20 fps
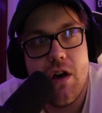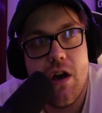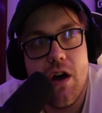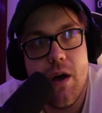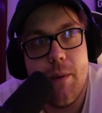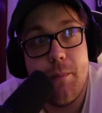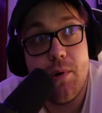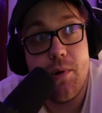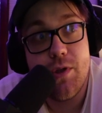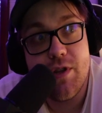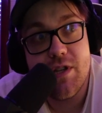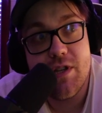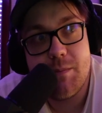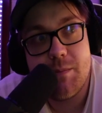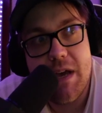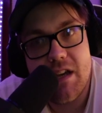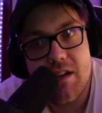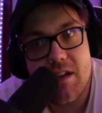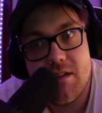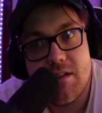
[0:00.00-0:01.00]
put this
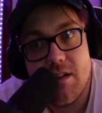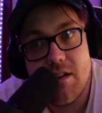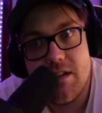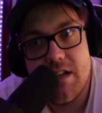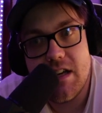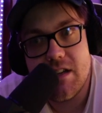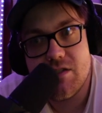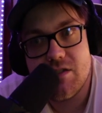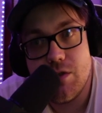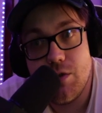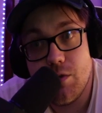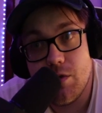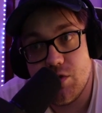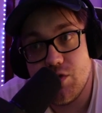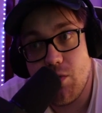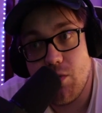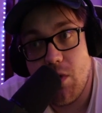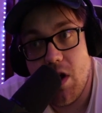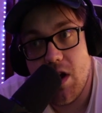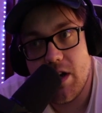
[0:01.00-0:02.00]
back into the deck so you can
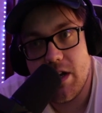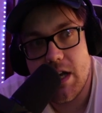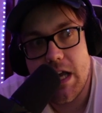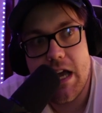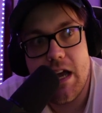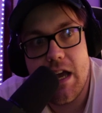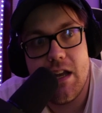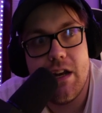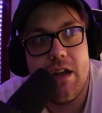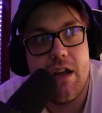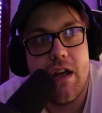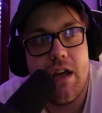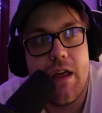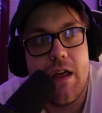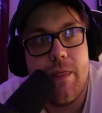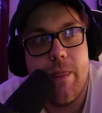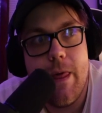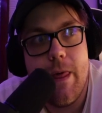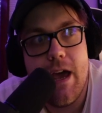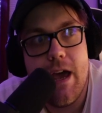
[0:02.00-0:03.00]
draw it again,
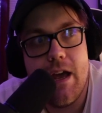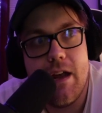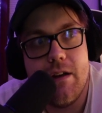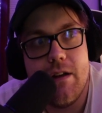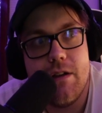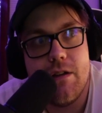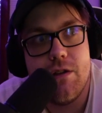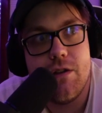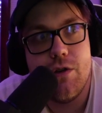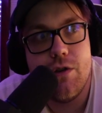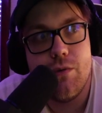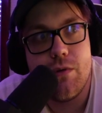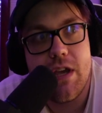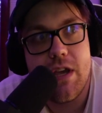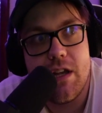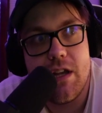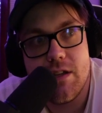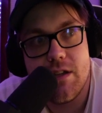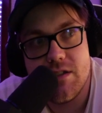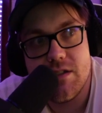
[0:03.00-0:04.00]
and then you
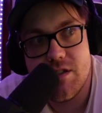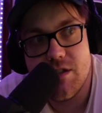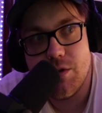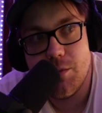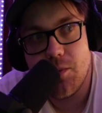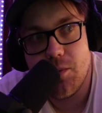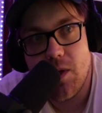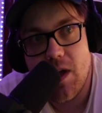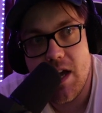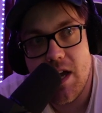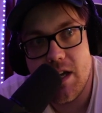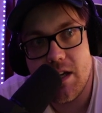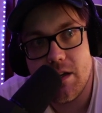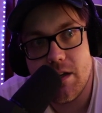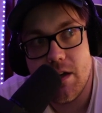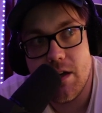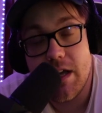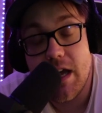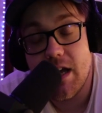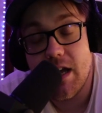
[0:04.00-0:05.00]
can continue
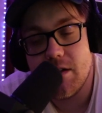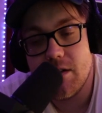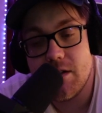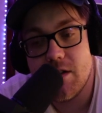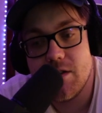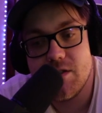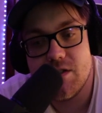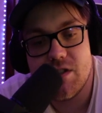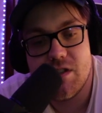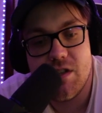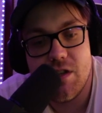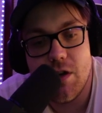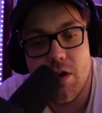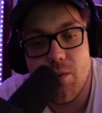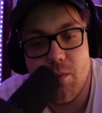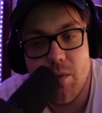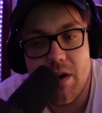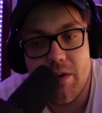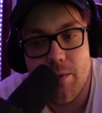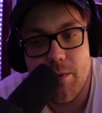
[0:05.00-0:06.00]
playing again, because,
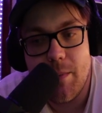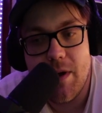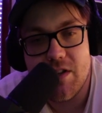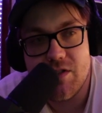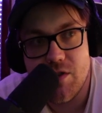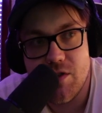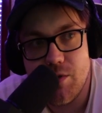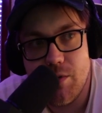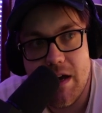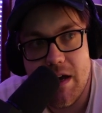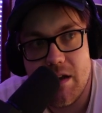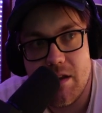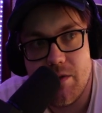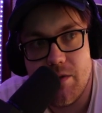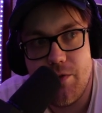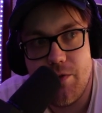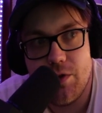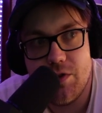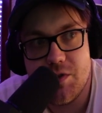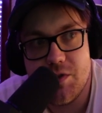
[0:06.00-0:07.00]
whatever monster you had on the
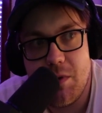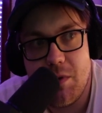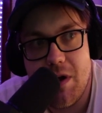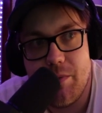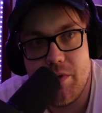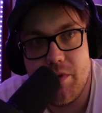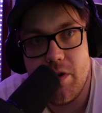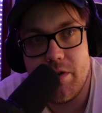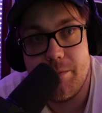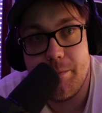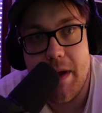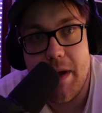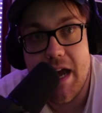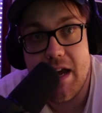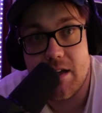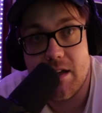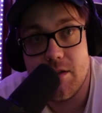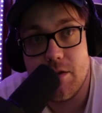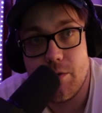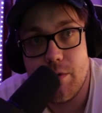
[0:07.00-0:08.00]
field is probably
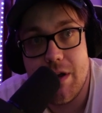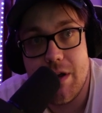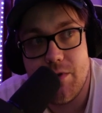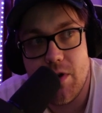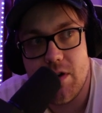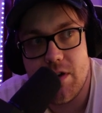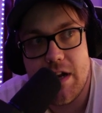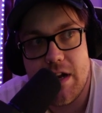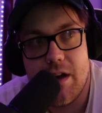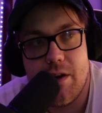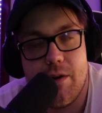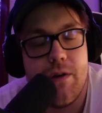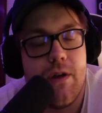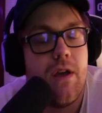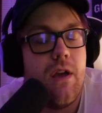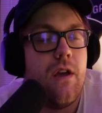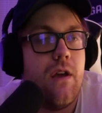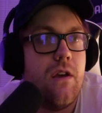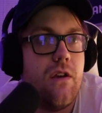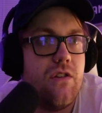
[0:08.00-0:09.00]
back in the graveyard now.
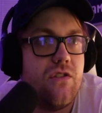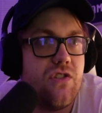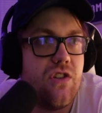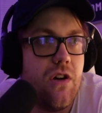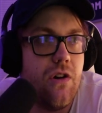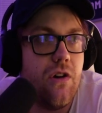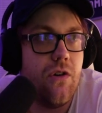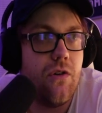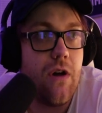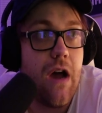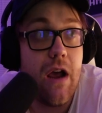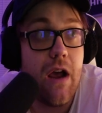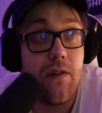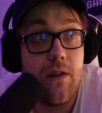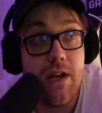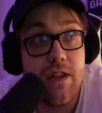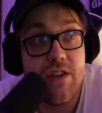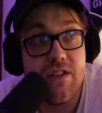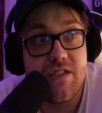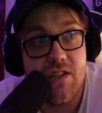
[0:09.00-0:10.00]
So I
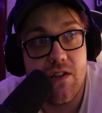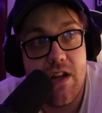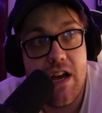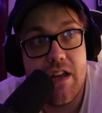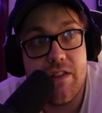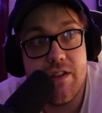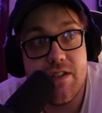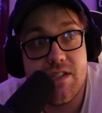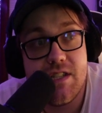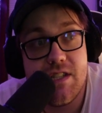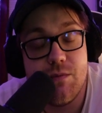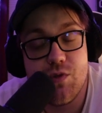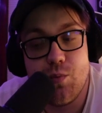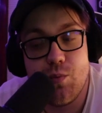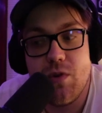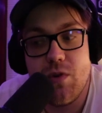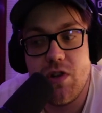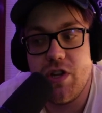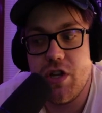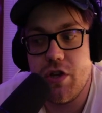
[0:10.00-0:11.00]
like this a lot. This seems
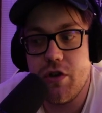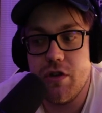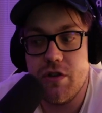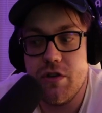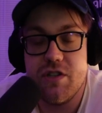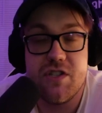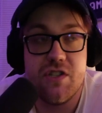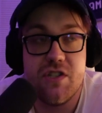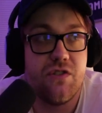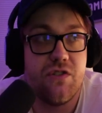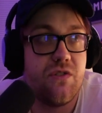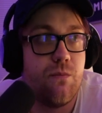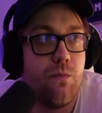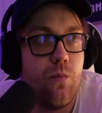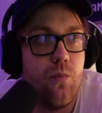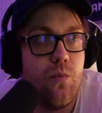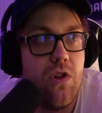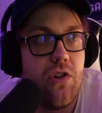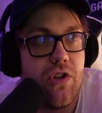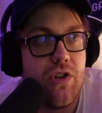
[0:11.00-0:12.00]
really good. This is
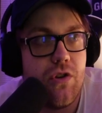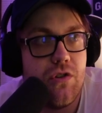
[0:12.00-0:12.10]
really good